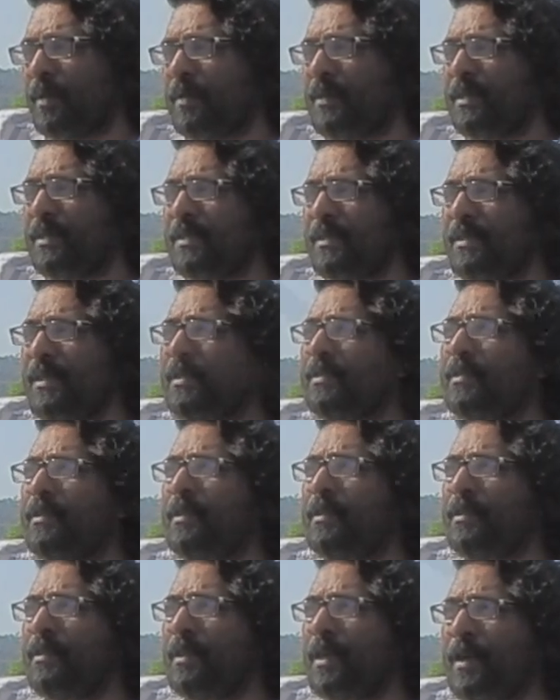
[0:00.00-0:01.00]
It is that
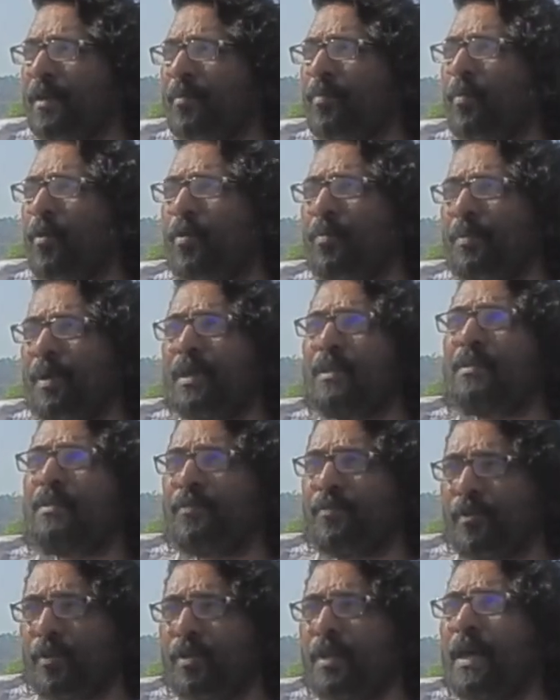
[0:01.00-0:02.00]
in that
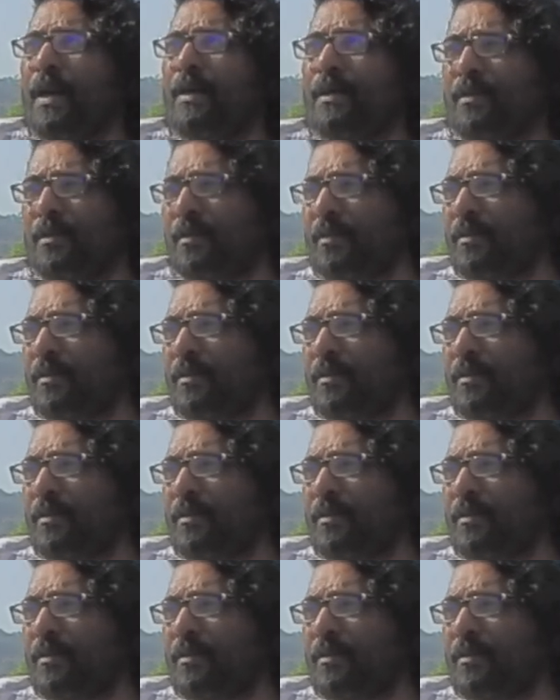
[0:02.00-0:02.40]
moment, for that